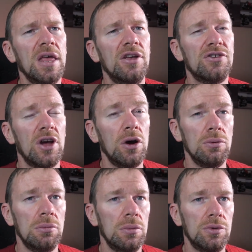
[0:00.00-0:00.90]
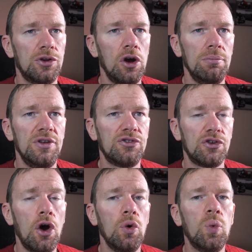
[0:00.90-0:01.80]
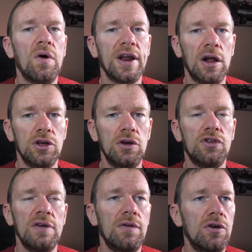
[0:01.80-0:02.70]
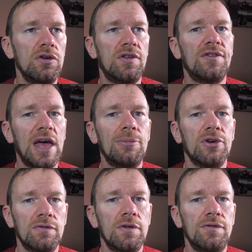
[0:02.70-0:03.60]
So don't be so worried like you used to. If you've not used a Samsung for a